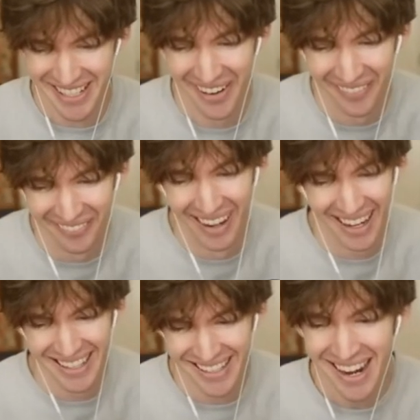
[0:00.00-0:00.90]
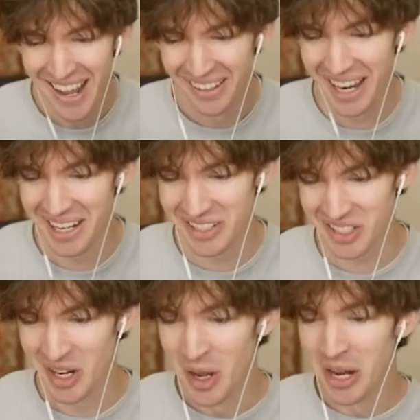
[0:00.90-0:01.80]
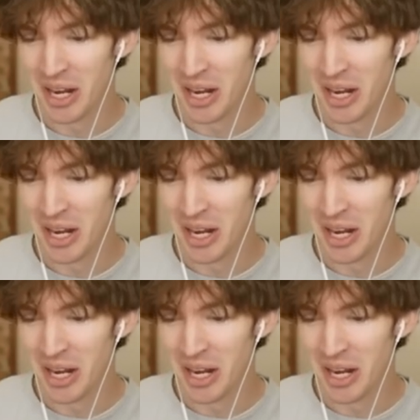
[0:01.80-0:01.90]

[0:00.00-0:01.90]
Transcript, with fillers: so much that he just